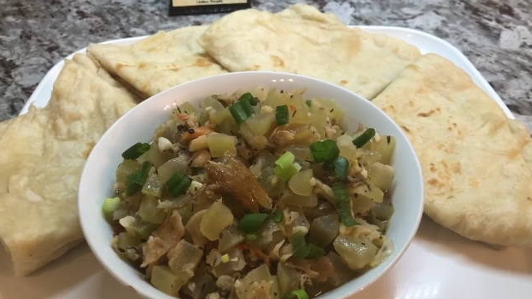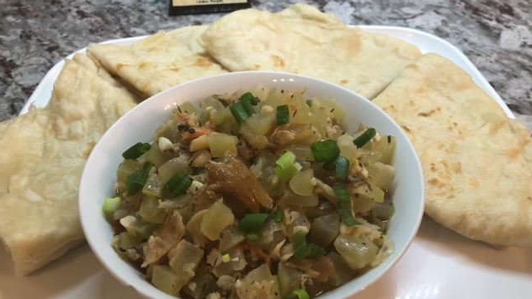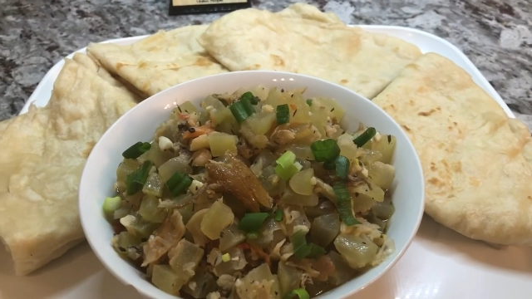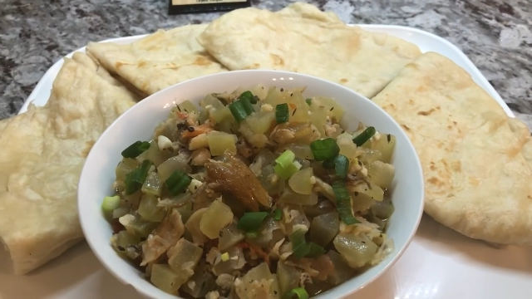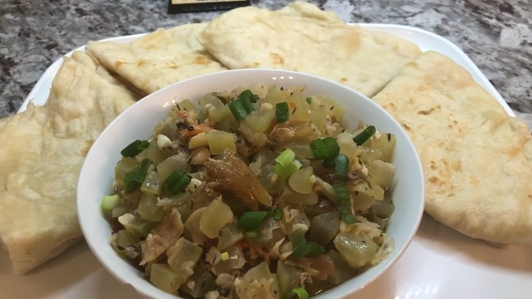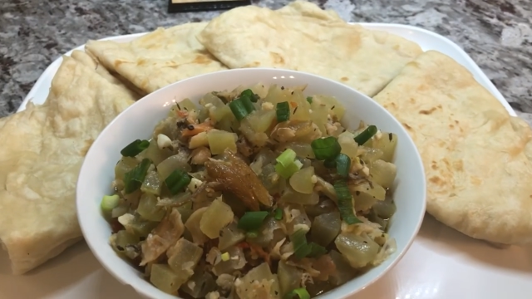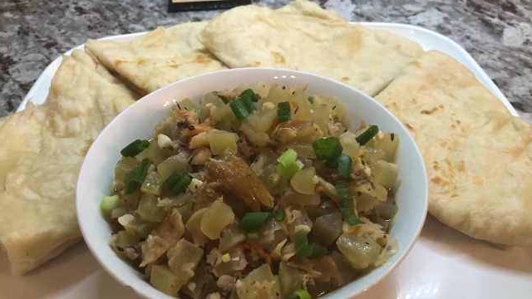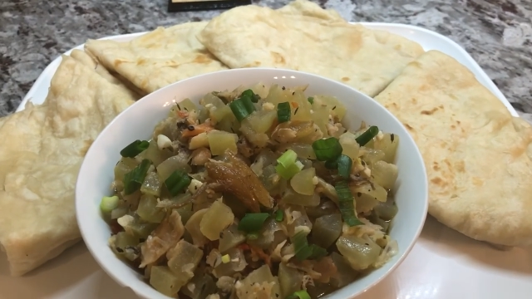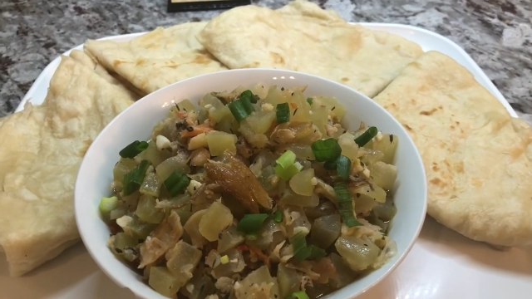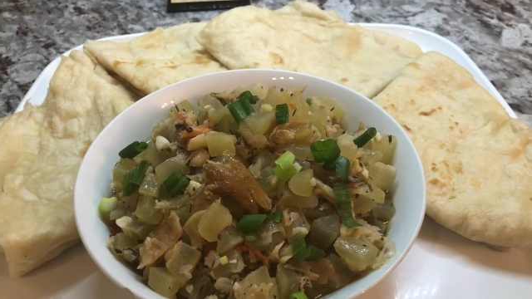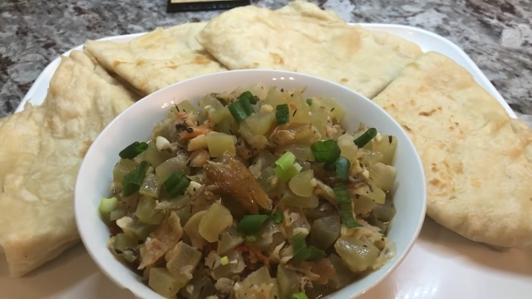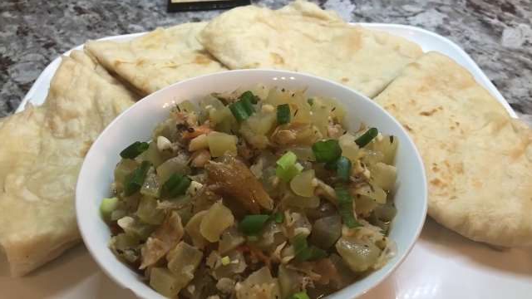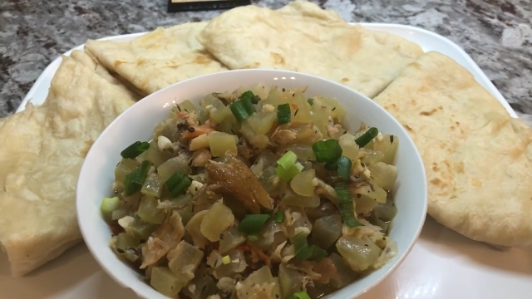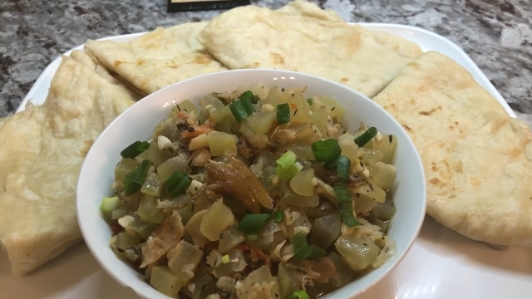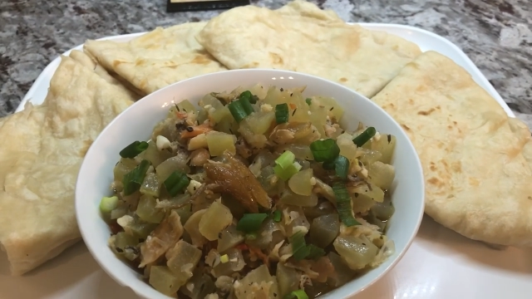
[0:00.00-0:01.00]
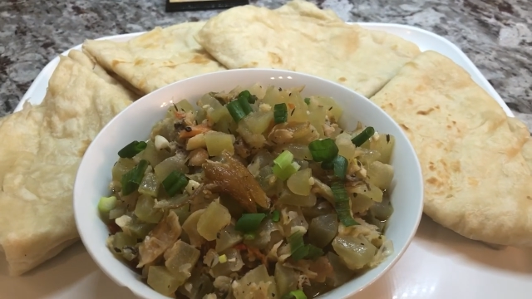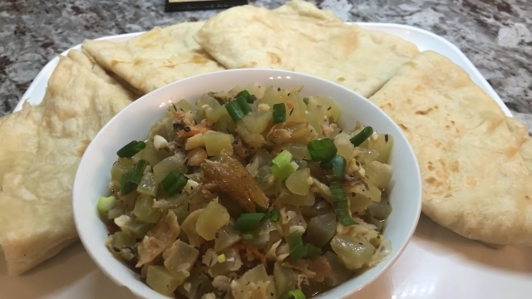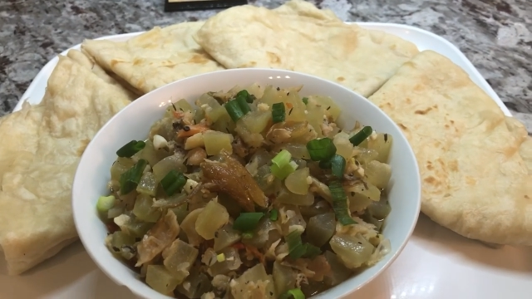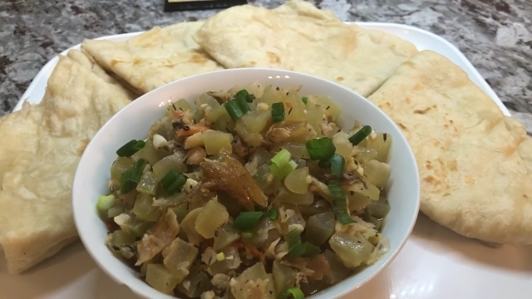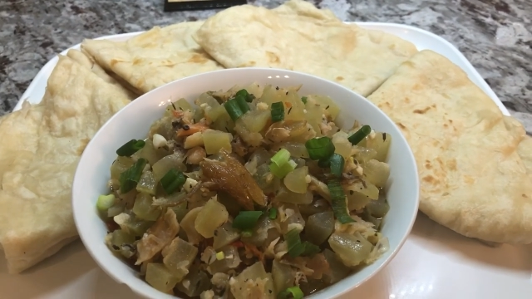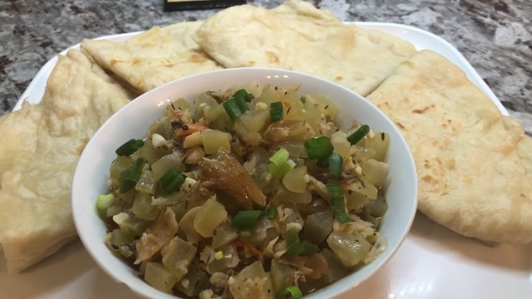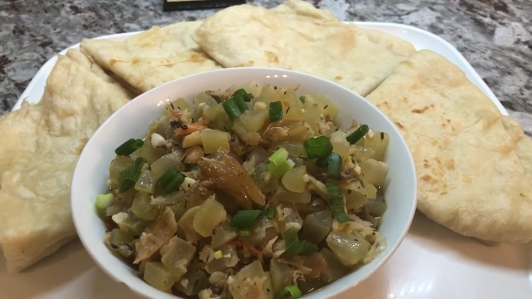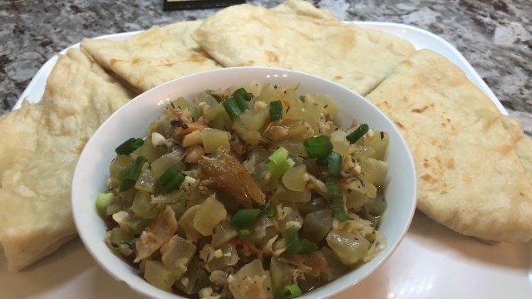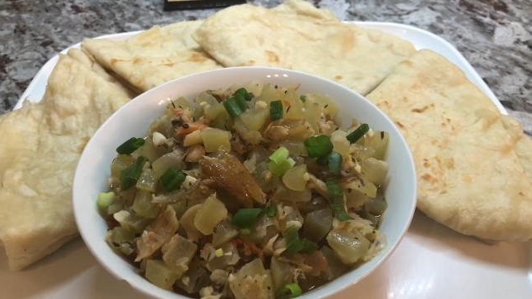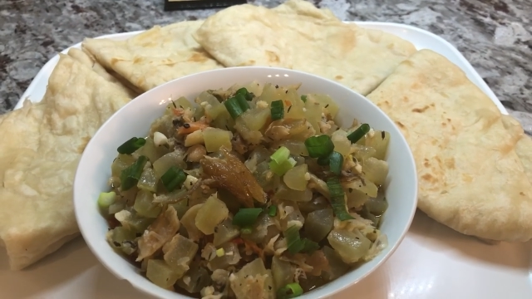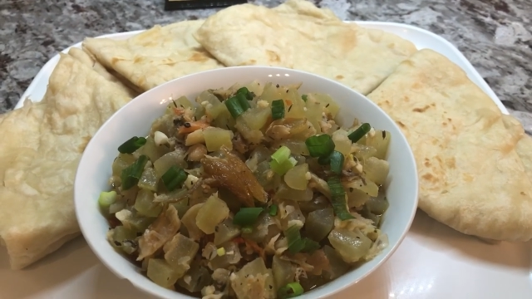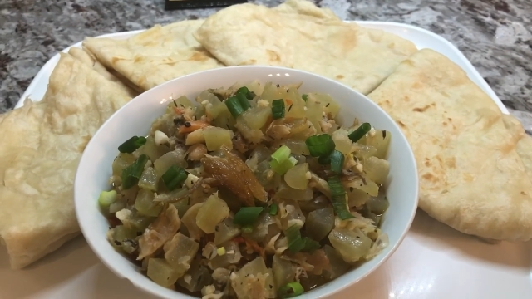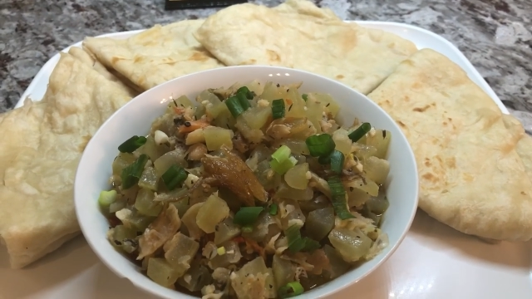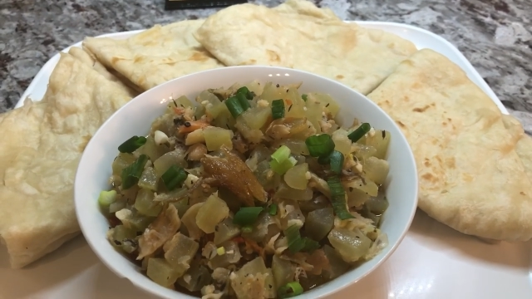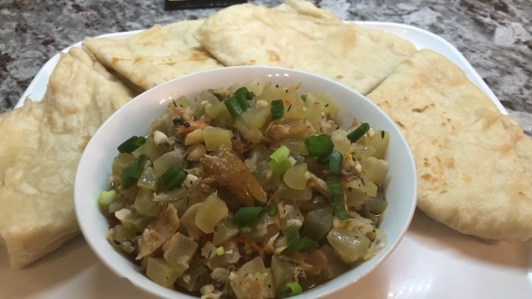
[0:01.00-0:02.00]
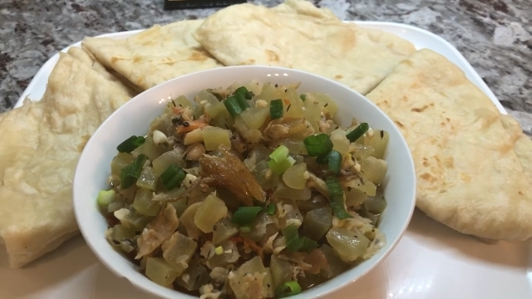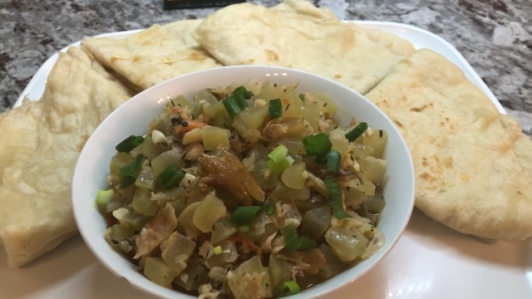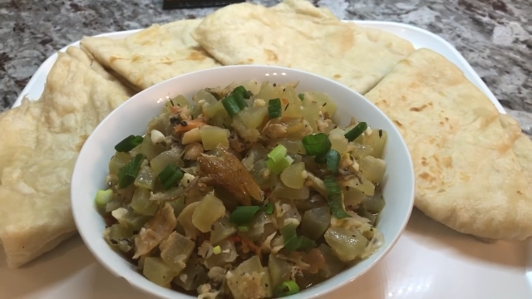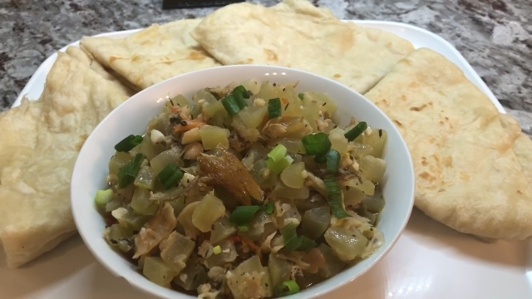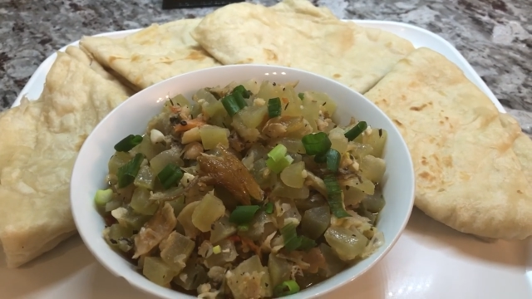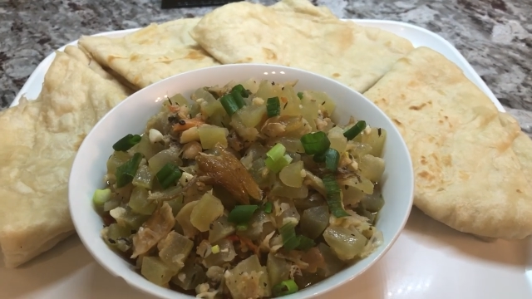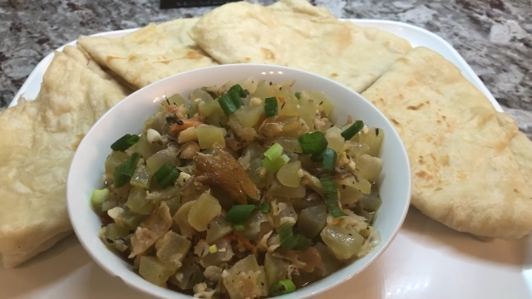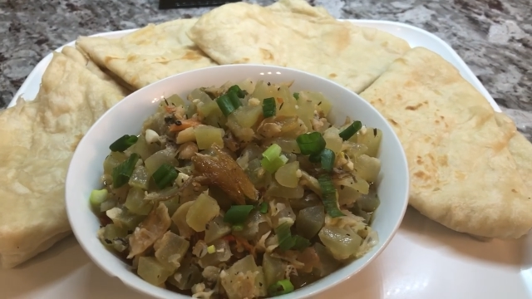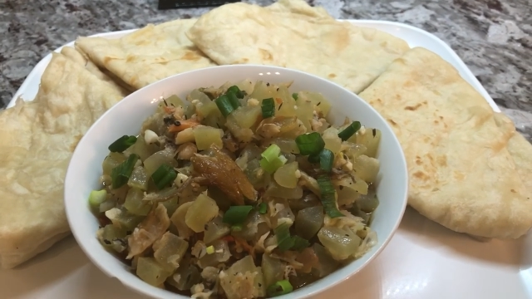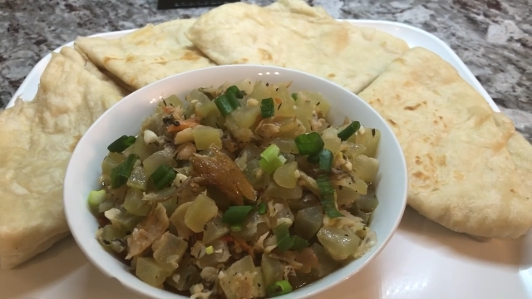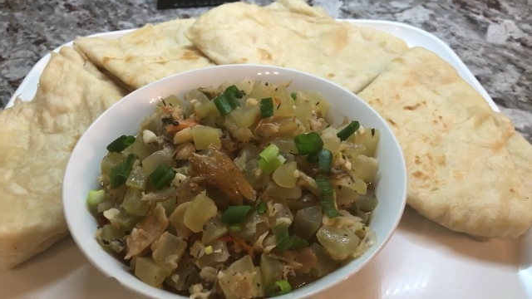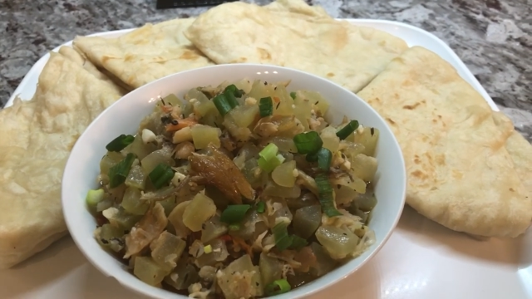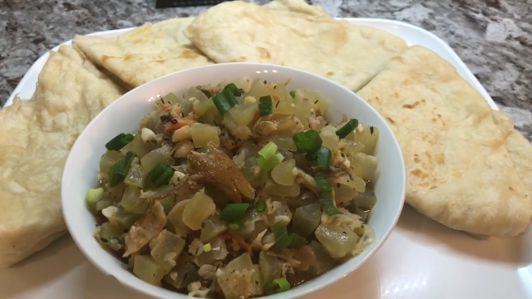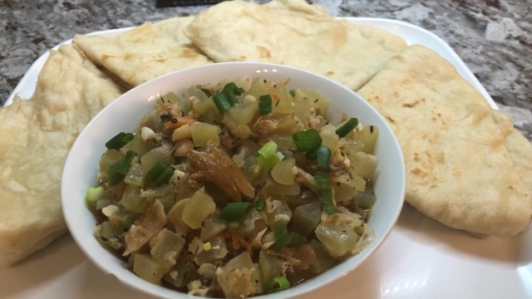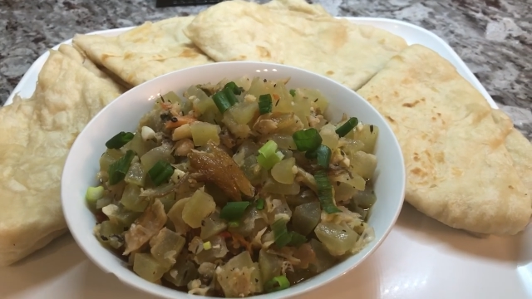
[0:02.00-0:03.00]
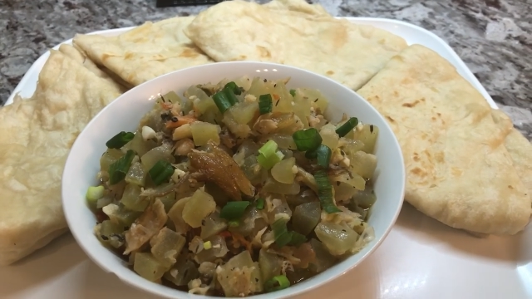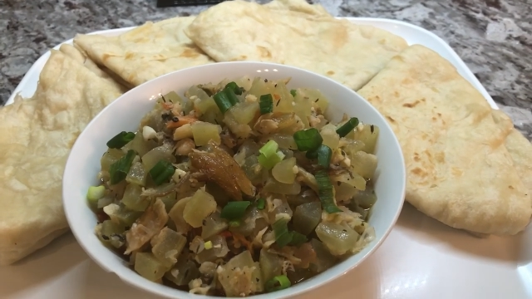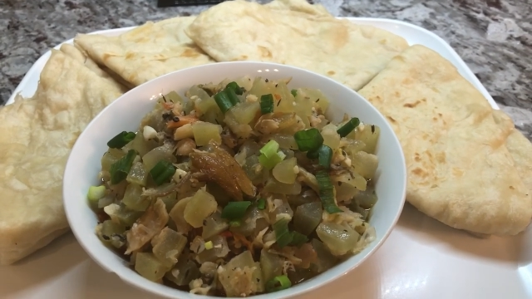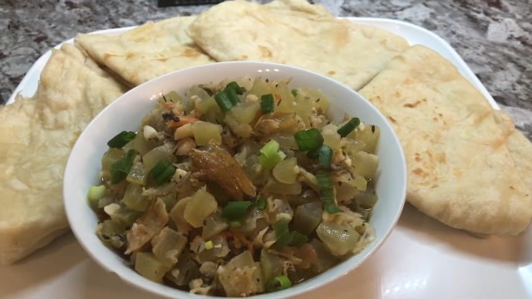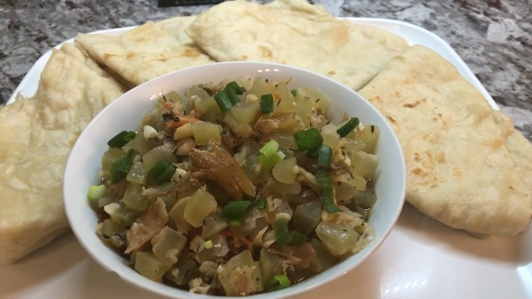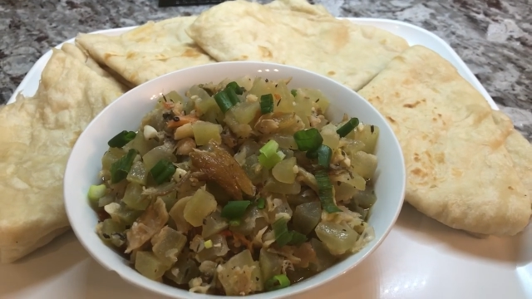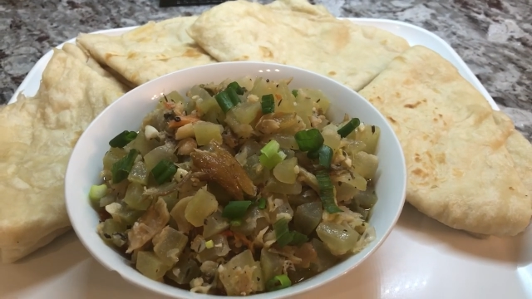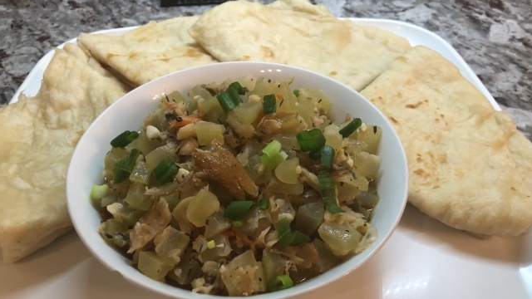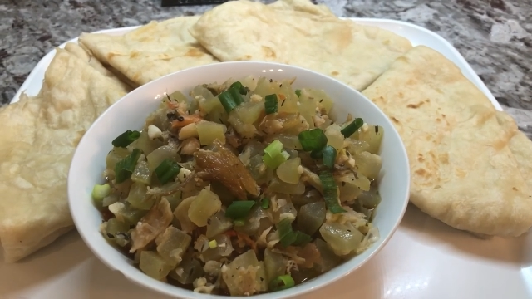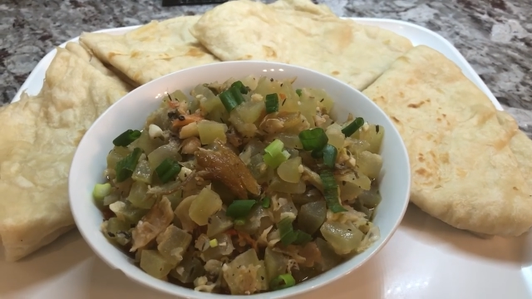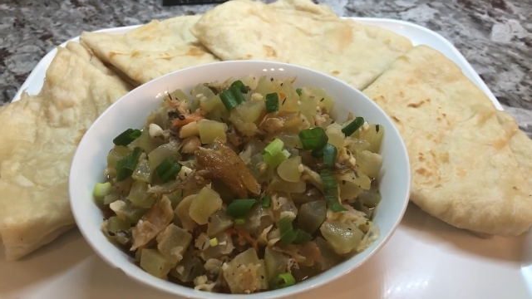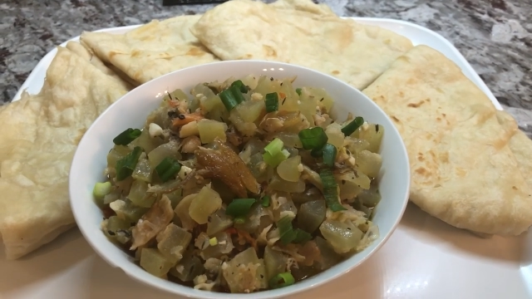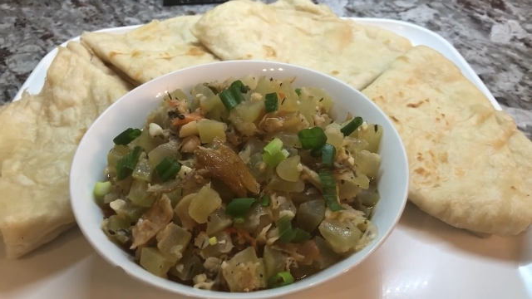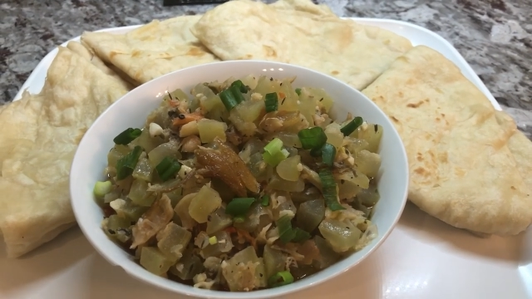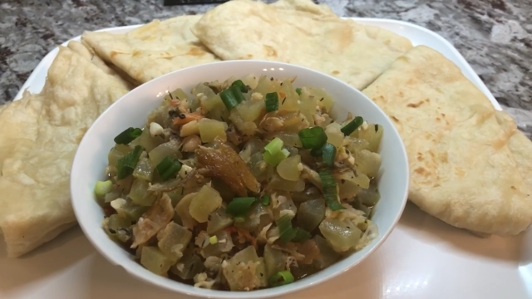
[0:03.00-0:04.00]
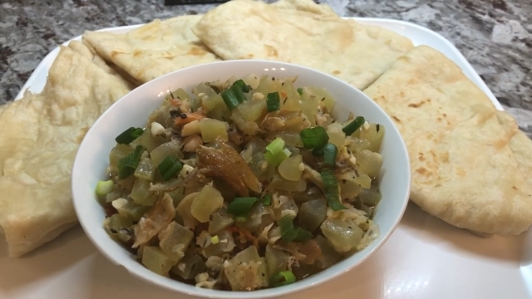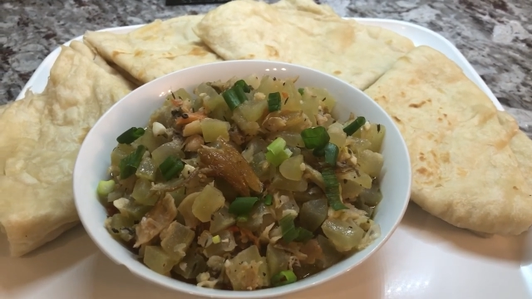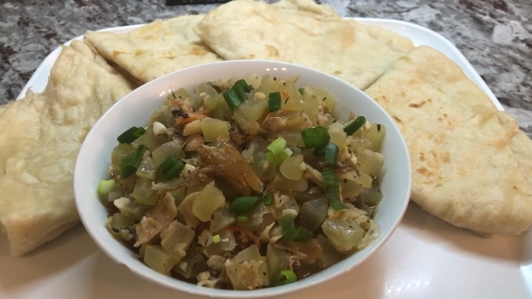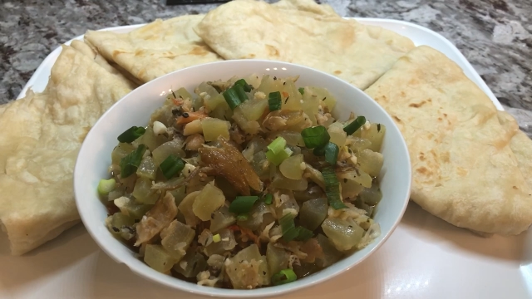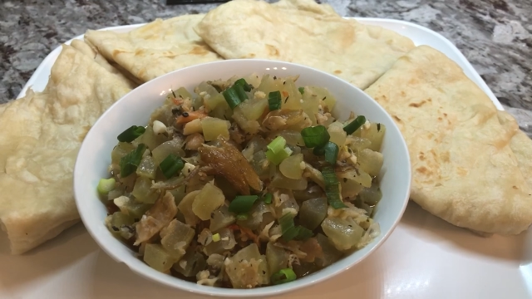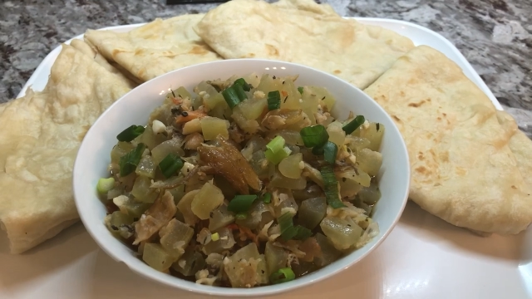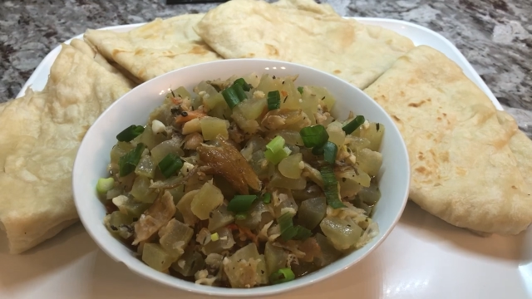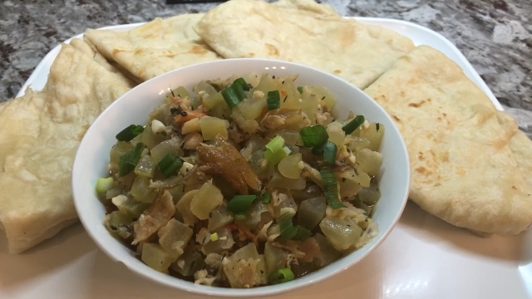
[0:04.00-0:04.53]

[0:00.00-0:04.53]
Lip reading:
No face is visible, so there are no lips to read.